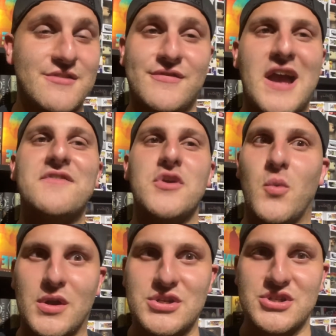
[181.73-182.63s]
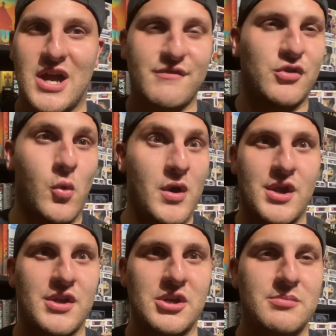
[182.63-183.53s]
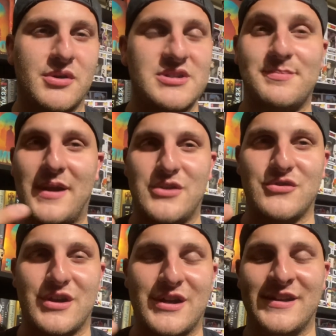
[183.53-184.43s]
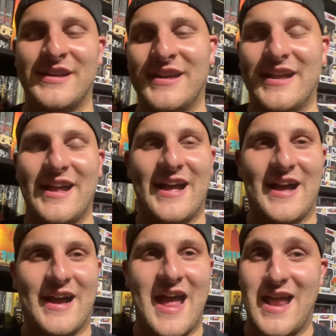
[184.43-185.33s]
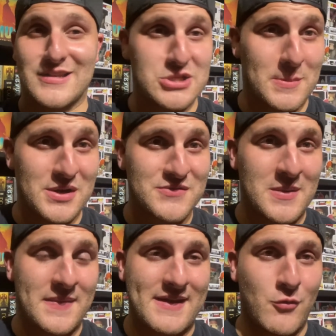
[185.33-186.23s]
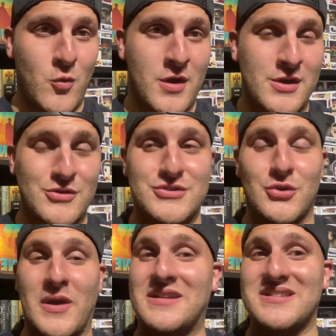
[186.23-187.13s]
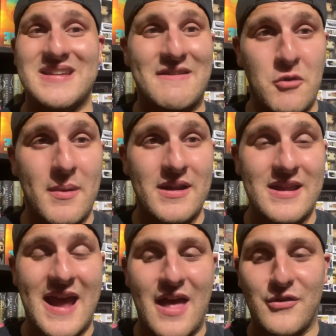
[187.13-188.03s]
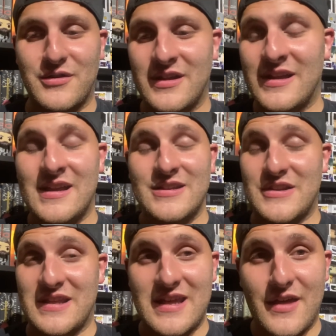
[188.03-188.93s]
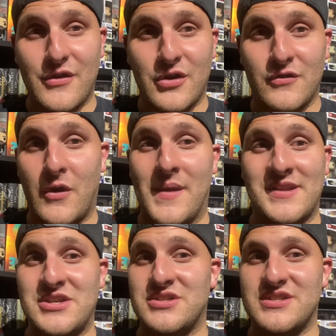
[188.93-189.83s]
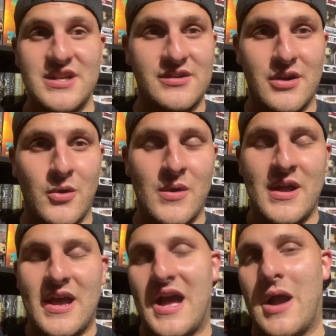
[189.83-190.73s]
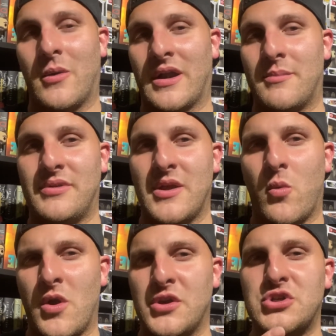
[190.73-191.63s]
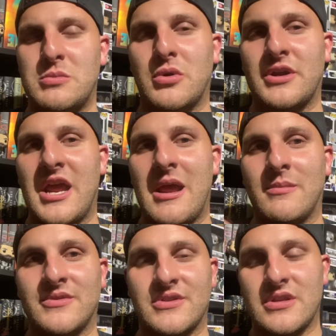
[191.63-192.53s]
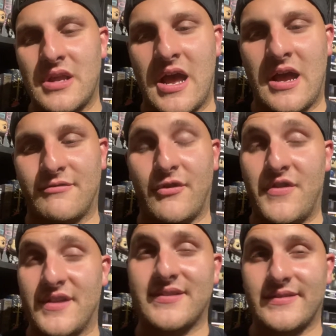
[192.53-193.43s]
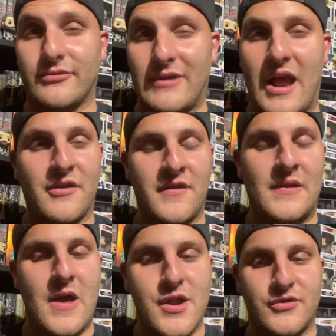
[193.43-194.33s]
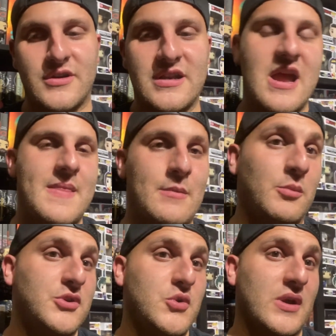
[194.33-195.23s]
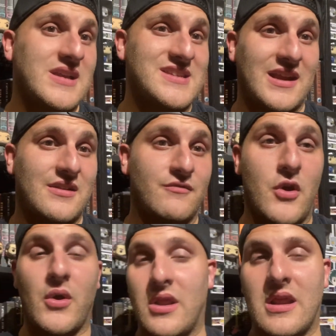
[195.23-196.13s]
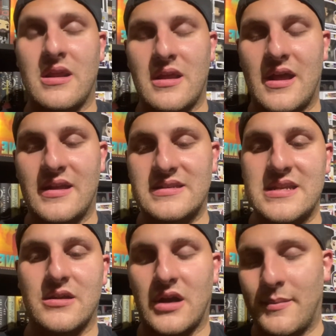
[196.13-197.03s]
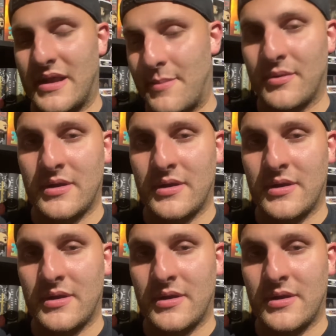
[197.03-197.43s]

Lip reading: 5e one-shot for Wicked Good Books Patreon. Had so much fun with everyone. It was so great to see everybody gathered together for the session 0. We're going to play 1 to 2 more games for this round of the lottery, and then we'll be doing a second voting tier coming up